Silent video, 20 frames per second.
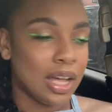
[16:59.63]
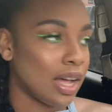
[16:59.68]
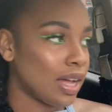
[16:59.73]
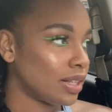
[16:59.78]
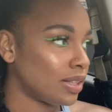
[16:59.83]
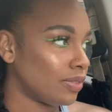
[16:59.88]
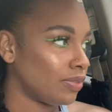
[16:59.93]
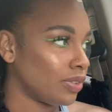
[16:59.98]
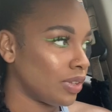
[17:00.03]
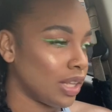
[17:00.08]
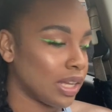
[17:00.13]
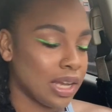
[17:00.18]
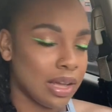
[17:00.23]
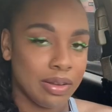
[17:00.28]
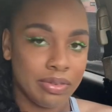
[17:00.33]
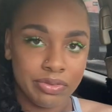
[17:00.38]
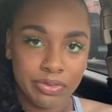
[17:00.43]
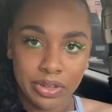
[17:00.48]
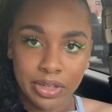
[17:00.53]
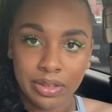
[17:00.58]
I feel like I
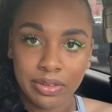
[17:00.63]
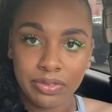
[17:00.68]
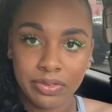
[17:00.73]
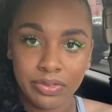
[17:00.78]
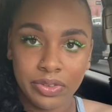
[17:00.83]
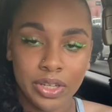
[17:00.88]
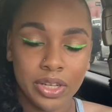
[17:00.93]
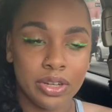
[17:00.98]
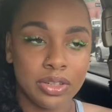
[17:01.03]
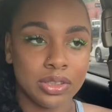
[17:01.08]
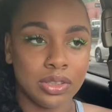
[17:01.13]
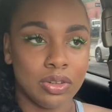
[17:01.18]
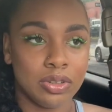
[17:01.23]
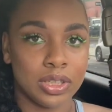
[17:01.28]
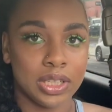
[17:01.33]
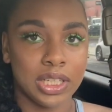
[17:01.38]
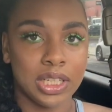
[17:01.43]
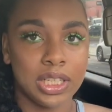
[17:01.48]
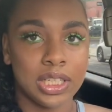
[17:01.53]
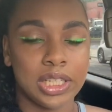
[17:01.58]
freaking failed low
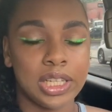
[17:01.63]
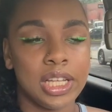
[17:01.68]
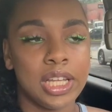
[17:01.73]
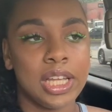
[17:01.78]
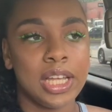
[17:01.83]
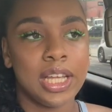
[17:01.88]
key.